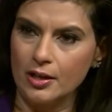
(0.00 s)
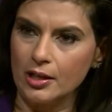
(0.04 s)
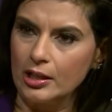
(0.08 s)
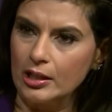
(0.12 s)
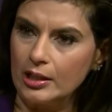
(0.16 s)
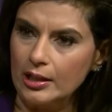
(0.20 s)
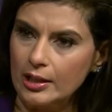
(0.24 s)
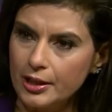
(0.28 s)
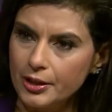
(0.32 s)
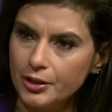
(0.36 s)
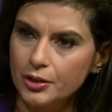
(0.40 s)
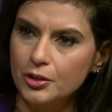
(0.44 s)

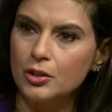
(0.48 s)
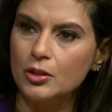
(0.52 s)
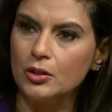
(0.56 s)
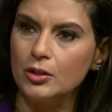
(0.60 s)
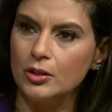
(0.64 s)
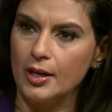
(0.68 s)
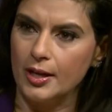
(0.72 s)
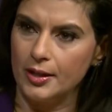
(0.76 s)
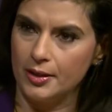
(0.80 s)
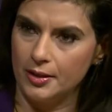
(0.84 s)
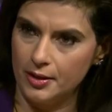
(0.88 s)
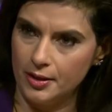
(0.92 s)

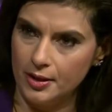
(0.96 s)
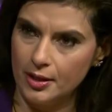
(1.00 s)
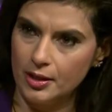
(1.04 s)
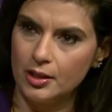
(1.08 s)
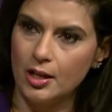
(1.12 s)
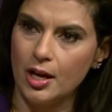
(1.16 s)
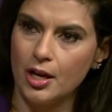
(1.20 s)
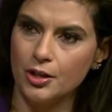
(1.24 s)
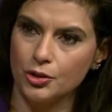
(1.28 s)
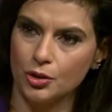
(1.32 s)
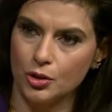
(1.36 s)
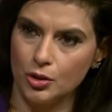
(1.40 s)
clerical and
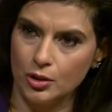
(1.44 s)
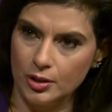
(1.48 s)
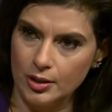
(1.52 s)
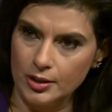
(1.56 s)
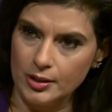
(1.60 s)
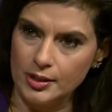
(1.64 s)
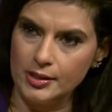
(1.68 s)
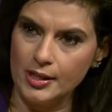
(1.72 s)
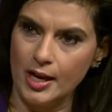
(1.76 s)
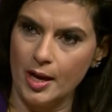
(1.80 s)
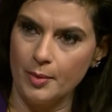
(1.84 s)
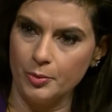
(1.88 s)
theological
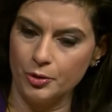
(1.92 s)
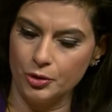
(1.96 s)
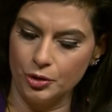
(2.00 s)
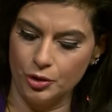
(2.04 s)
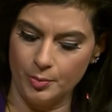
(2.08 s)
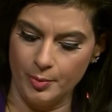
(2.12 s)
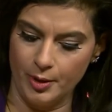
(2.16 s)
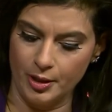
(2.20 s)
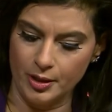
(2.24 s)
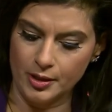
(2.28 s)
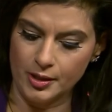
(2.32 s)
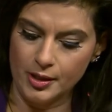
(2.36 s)

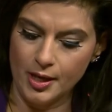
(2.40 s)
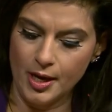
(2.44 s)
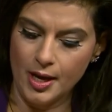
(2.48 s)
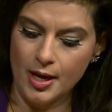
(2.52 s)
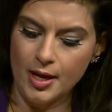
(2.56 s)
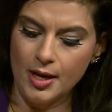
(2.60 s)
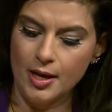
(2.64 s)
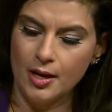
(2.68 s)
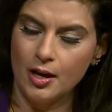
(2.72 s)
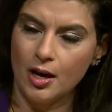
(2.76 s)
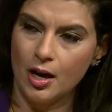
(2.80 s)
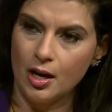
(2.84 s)
establishment
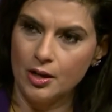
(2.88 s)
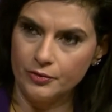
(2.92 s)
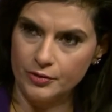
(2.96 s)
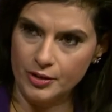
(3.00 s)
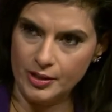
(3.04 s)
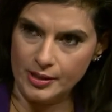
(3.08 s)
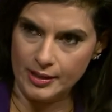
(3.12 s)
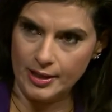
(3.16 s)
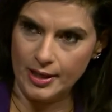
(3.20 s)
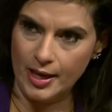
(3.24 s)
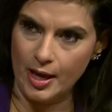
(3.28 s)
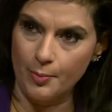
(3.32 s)
of
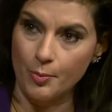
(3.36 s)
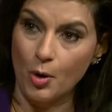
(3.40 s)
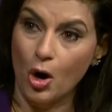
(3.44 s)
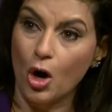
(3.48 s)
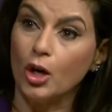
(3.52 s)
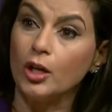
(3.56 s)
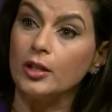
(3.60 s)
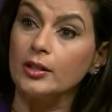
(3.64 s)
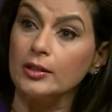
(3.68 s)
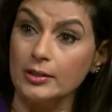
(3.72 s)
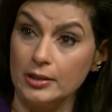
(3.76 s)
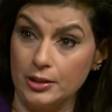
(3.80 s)
Islam
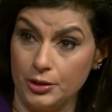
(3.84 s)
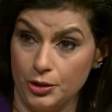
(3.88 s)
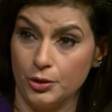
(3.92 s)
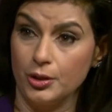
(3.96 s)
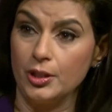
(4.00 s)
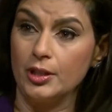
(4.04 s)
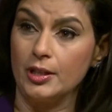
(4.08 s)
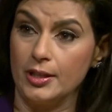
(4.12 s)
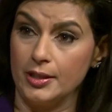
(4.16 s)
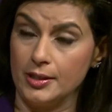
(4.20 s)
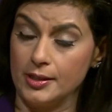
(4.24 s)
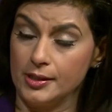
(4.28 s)
are
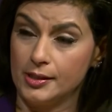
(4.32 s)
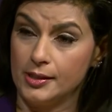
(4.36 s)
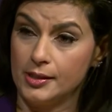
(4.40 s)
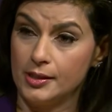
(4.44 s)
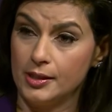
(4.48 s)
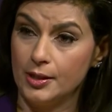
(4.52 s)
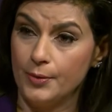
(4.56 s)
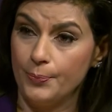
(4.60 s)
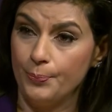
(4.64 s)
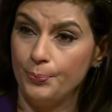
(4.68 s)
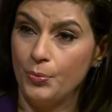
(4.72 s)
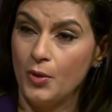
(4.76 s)
literalist.
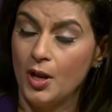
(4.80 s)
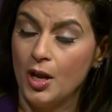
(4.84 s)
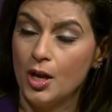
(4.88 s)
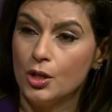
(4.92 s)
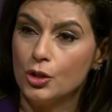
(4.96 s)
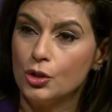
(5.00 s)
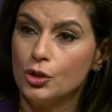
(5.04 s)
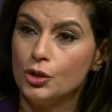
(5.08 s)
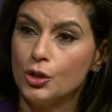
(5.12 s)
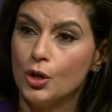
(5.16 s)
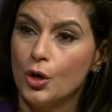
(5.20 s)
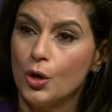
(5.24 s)

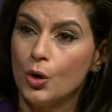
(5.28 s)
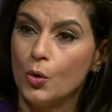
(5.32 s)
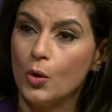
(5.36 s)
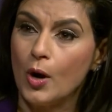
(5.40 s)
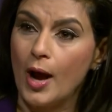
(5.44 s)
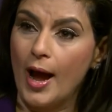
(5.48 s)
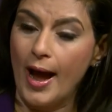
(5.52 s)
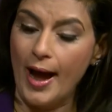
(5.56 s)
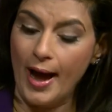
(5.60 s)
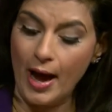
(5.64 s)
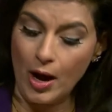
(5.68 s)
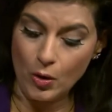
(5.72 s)
So
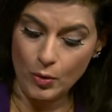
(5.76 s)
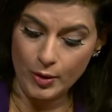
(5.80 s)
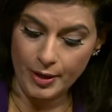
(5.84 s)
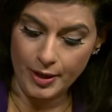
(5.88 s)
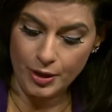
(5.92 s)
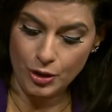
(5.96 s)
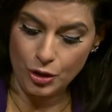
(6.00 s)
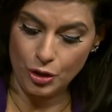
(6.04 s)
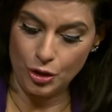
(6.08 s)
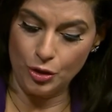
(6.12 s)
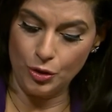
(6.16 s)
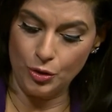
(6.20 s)
how
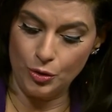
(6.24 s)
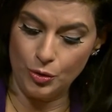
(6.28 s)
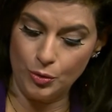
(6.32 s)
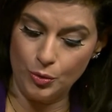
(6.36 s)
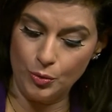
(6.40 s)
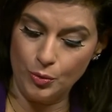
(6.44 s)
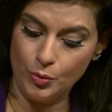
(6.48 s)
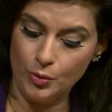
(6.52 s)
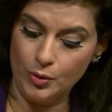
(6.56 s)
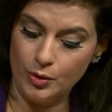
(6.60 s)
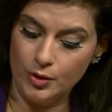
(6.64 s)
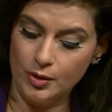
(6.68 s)
can
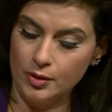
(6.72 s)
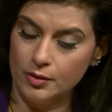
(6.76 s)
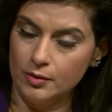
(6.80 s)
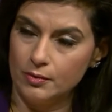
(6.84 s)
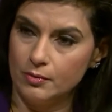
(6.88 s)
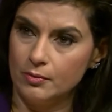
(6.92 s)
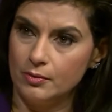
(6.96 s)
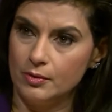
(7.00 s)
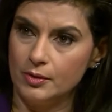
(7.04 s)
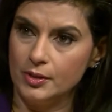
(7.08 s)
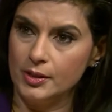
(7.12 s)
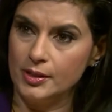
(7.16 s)
you
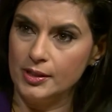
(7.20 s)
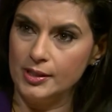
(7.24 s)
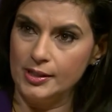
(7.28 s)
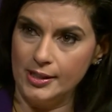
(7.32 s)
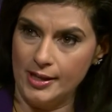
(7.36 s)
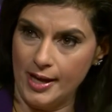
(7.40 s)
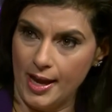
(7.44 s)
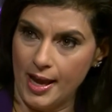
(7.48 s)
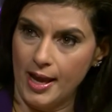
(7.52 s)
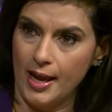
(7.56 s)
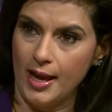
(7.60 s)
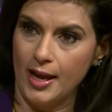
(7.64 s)

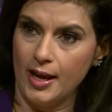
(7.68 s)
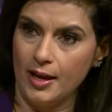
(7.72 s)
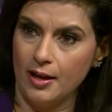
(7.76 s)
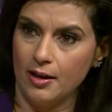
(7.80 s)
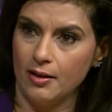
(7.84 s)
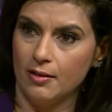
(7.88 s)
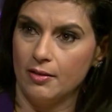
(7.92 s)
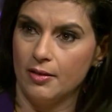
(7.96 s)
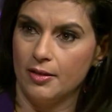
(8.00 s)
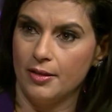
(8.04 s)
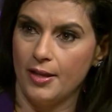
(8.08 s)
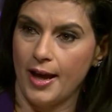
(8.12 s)
say
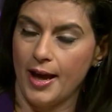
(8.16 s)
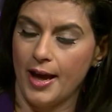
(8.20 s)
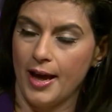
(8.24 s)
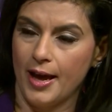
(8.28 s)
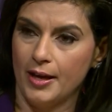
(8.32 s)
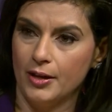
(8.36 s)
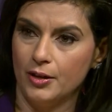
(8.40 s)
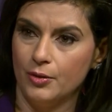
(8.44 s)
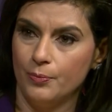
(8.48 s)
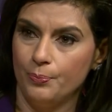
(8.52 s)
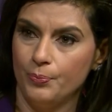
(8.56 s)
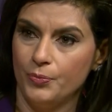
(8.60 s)

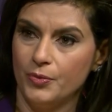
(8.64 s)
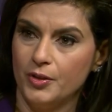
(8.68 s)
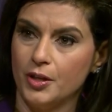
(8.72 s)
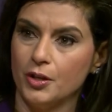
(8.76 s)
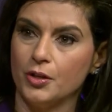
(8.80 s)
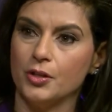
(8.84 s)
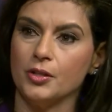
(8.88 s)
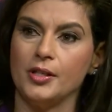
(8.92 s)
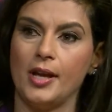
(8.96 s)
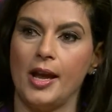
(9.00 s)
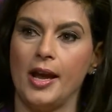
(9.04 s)
that there's